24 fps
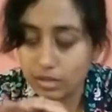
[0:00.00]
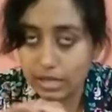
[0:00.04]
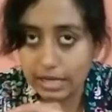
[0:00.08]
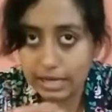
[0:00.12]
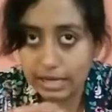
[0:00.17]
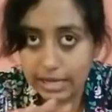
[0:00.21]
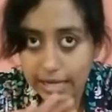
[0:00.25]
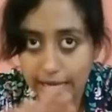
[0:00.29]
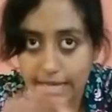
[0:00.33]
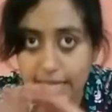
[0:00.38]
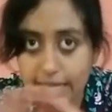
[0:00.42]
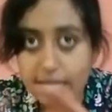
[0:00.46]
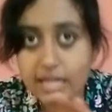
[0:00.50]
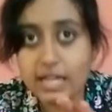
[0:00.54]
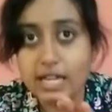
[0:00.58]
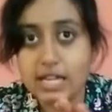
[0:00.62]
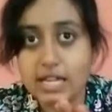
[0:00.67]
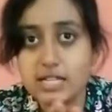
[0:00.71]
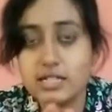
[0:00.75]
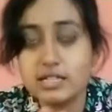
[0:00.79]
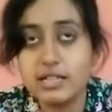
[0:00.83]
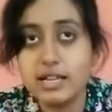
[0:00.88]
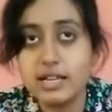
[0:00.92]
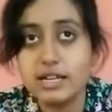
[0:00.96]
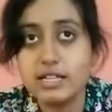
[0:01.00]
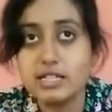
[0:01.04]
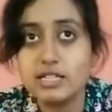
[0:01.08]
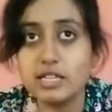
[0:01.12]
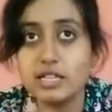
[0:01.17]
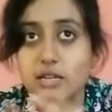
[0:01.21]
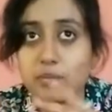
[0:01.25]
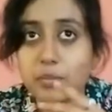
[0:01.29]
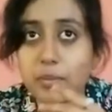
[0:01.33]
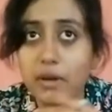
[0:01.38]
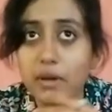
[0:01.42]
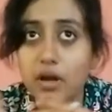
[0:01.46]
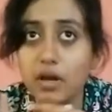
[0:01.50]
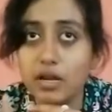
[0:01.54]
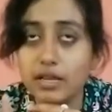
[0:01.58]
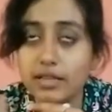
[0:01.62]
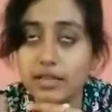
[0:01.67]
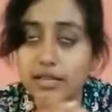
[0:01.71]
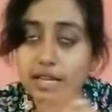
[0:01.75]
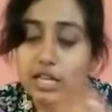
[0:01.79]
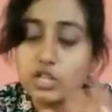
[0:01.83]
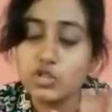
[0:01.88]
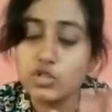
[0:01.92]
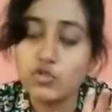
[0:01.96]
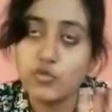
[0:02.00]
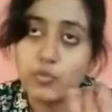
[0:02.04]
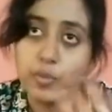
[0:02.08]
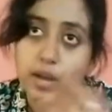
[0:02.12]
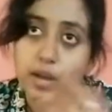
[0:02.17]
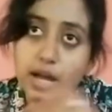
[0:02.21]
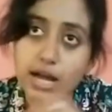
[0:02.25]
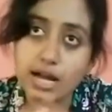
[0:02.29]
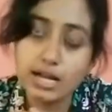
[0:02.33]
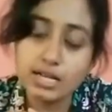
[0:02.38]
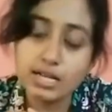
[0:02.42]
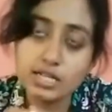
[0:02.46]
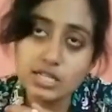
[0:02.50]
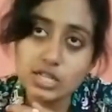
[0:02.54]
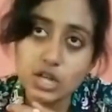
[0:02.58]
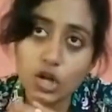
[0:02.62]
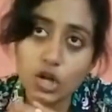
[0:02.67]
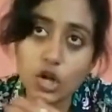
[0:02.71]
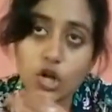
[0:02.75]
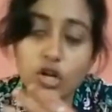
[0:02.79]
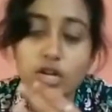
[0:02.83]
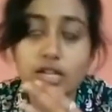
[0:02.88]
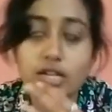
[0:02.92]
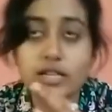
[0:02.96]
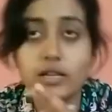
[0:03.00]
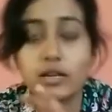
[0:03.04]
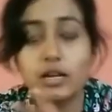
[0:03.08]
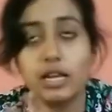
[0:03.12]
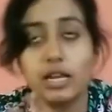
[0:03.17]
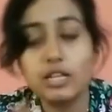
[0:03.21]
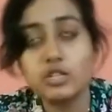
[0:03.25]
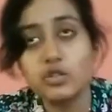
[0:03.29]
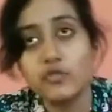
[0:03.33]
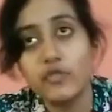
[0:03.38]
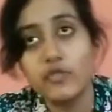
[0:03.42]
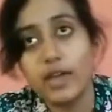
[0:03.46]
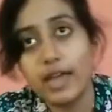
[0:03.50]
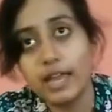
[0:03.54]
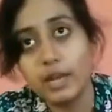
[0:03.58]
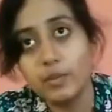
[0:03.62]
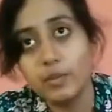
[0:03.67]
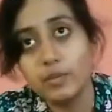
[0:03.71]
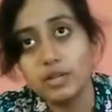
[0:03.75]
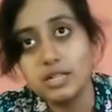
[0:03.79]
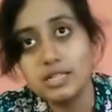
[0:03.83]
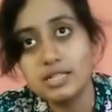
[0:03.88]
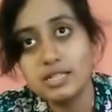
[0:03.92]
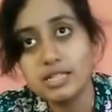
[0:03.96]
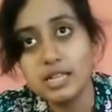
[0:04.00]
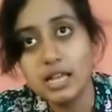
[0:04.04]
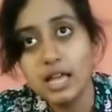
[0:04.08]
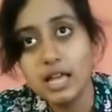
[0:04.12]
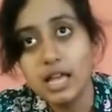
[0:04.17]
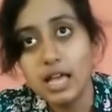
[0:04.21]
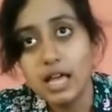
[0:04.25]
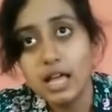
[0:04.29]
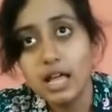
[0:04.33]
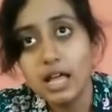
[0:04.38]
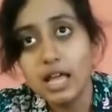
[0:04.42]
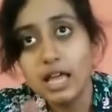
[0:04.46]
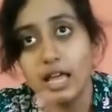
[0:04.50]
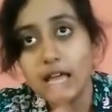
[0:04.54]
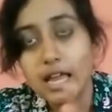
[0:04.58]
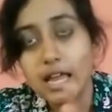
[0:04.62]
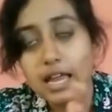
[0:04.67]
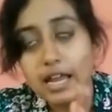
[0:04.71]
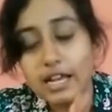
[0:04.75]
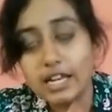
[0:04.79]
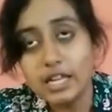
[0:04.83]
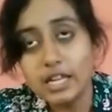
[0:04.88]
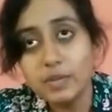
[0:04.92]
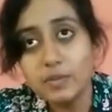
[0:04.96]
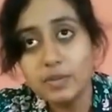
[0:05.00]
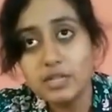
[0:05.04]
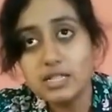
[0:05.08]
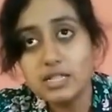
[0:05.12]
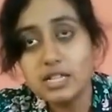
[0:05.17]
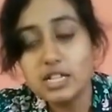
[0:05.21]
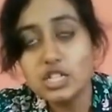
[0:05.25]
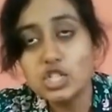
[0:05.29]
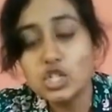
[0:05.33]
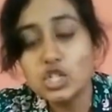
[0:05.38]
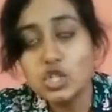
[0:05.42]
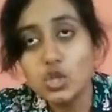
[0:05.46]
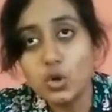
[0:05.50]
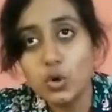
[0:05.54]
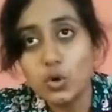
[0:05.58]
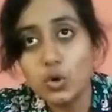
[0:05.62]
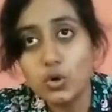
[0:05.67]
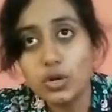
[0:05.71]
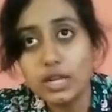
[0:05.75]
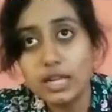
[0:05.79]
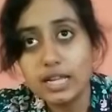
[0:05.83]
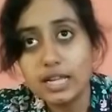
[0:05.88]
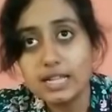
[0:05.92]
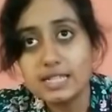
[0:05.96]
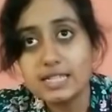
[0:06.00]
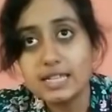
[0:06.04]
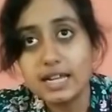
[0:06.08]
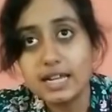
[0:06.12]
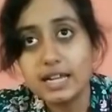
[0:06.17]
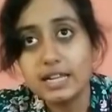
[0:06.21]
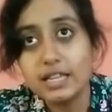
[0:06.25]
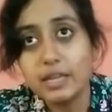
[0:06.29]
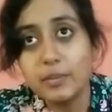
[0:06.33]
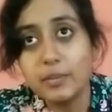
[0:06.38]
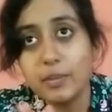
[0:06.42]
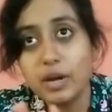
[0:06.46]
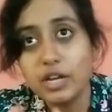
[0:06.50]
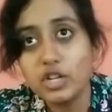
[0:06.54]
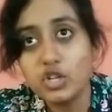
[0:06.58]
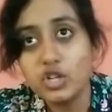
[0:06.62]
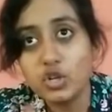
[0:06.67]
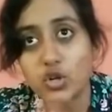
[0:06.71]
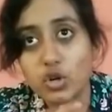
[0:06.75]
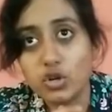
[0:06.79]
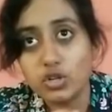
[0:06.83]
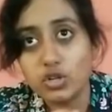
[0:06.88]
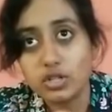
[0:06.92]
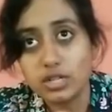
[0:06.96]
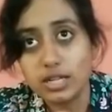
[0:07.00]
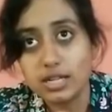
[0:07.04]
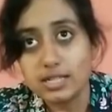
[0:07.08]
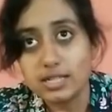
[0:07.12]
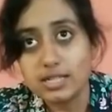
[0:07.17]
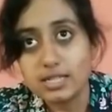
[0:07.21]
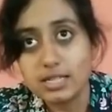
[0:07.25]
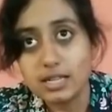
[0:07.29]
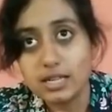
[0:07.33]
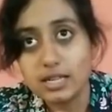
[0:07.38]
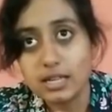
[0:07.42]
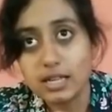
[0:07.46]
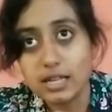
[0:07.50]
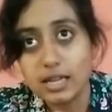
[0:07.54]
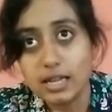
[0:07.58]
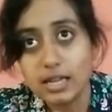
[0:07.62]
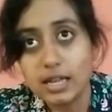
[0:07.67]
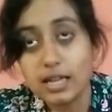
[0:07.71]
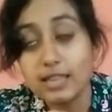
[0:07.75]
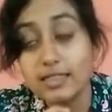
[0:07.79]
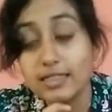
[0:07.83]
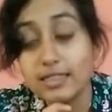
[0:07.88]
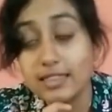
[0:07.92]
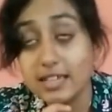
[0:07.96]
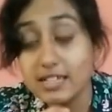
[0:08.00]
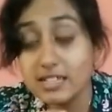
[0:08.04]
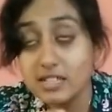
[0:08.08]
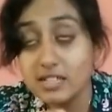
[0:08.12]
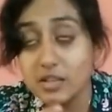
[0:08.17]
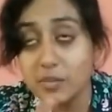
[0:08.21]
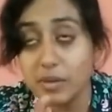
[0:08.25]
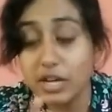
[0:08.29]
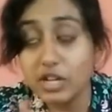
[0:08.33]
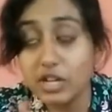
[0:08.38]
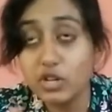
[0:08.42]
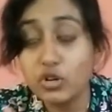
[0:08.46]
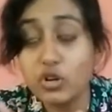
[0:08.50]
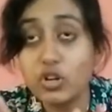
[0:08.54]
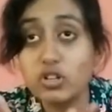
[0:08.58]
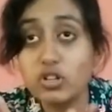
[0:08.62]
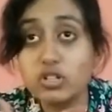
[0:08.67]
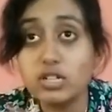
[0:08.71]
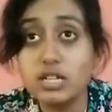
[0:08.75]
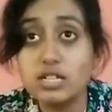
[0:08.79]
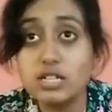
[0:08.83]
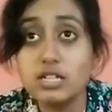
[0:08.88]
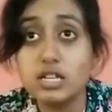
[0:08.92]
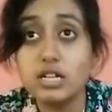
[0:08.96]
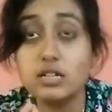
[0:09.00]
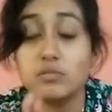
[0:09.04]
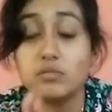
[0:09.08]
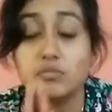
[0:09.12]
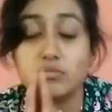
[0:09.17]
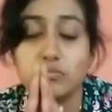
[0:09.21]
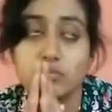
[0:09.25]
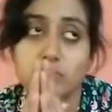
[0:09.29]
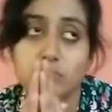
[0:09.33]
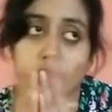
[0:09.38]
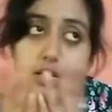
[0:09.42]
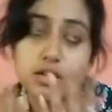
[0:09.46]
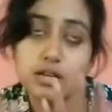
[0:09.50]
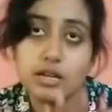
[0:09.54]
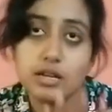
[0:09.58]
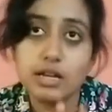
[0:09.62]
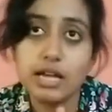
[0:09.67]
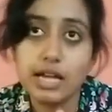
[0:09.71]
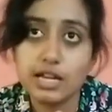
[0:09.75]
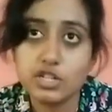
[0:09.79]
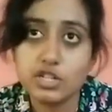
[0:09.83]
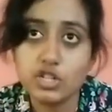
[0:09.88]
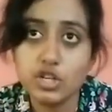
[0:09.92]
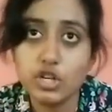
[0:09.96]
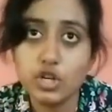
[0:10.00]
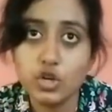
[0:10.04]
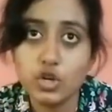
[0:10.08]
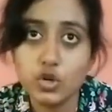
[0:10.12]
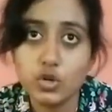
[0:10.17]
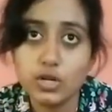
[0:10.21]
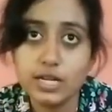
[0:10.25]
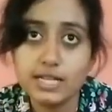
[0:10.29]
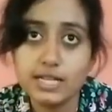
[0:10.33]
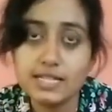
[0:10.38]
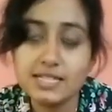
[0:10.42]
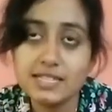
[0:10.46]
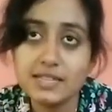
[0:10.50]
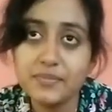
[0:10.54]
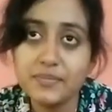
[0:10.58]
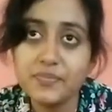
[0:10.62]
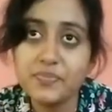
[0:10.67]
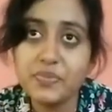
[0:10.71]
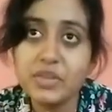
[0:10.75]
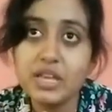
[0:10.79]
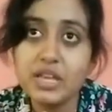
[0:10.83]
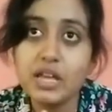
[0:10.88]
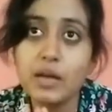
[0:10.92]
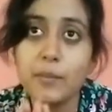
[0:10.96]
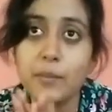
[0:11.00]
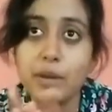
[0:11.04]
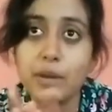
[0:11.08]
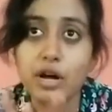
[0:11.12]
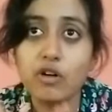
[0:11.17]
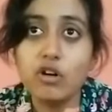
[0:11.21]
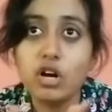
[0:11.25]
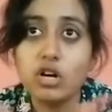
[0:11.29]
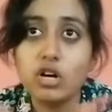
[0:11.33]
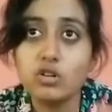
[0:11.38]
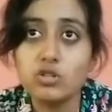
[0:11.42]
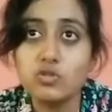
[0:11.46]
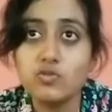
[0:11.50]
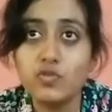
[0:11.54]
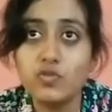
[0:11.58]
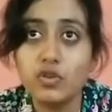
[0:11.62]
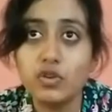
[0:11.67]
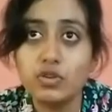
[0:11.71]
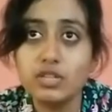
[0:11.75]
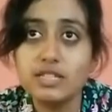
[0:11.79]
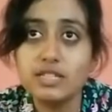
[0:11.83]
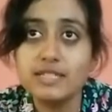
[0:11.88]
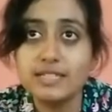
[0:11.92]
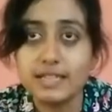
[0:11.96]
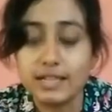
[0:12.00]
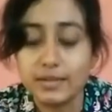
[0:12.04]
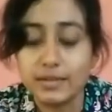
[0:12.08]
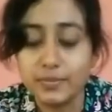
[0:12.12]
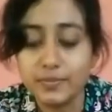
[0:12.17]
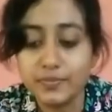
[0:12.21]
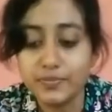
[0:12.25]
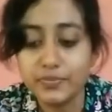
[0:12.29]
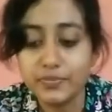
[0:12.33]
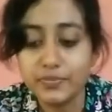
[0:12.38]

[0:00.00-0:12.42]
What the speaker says: in any case, that is in the case of plants or in the case of animals, ATPs are stored inside the mitochondria, and thus the mitochondria are actually known as powerhouse for the cell.